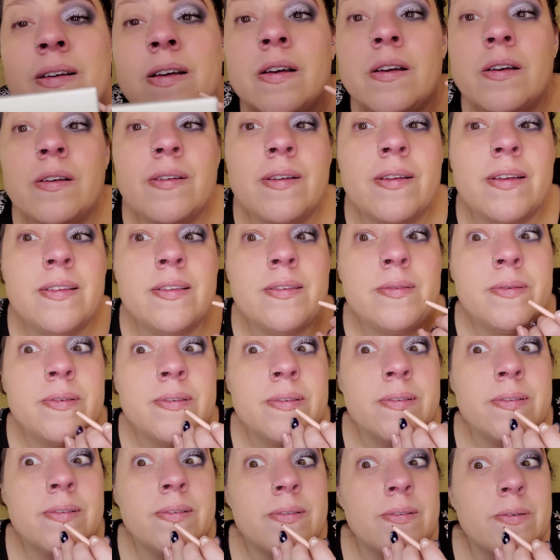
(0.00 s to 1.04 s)
oh, that's,
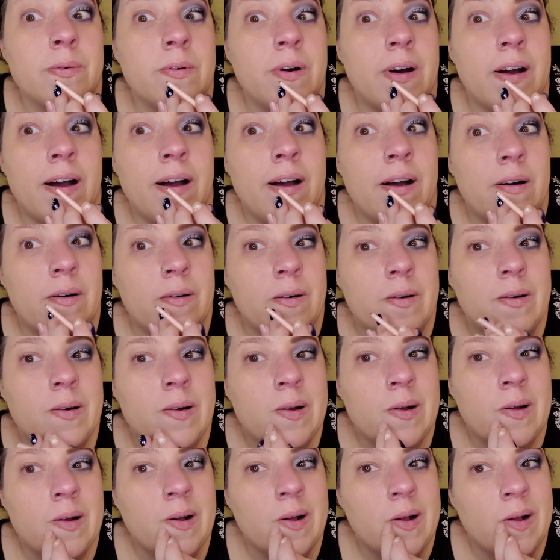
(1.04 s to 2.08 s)
wow.
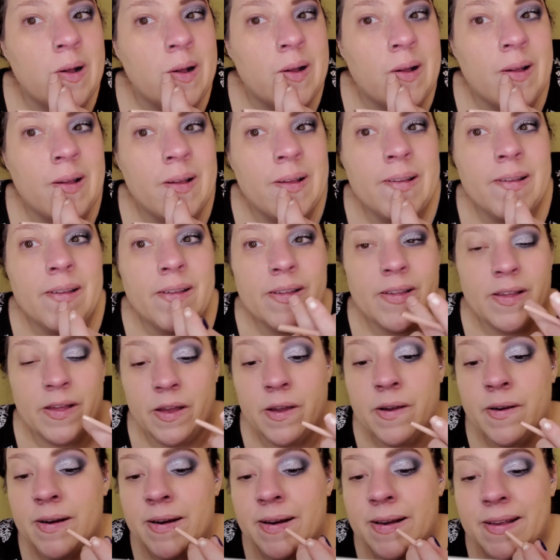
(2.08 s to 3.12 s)

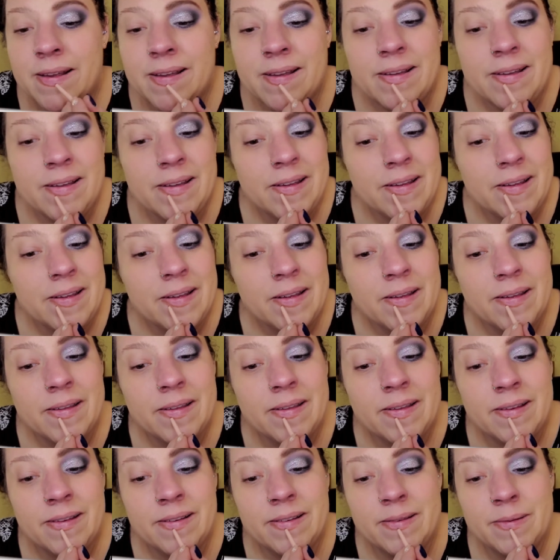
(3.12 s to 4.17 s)
All right,
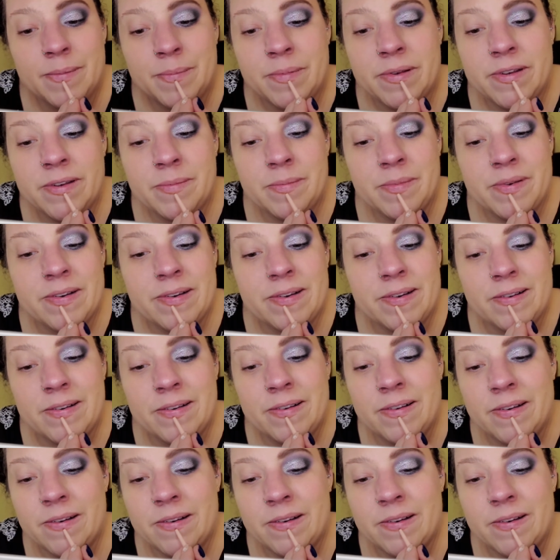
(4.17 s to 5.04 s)
that's pigmented.